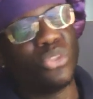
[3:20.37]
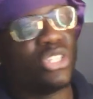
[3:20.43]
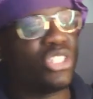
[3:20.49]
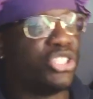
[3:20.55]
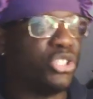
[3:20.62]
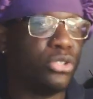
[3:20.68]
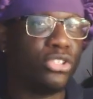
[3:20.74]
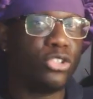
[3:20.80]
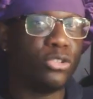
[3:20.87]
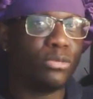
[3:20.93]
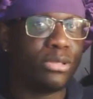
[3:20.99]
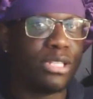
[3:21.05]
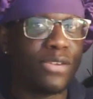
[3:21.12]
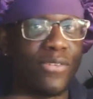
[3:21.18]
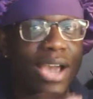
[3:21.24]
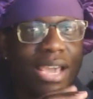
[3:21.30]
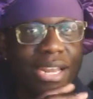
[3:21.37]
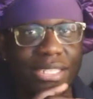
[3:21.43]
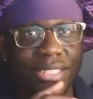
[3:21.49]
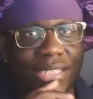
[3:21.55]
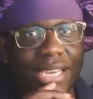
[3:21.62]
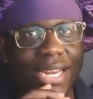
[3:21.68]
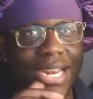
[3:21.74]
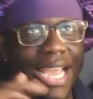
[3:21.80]
this YouTube stuff, I
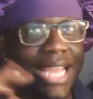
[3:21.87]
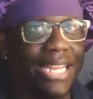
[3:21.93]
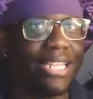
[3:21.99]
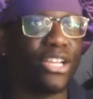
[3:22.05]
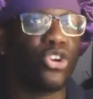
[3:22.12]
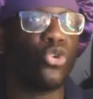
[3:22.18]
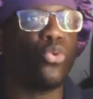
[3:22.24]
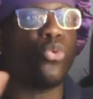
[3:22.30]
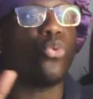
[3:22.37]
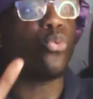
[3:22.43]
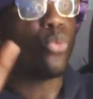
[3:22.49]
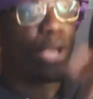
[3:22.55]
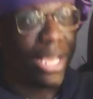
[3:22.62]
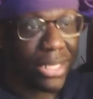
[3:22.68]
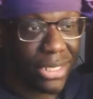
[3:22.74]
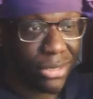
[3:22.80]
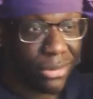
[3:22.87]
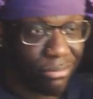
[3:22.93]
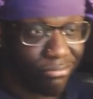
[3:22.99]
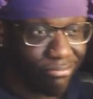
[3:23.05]
decided I didn't quit.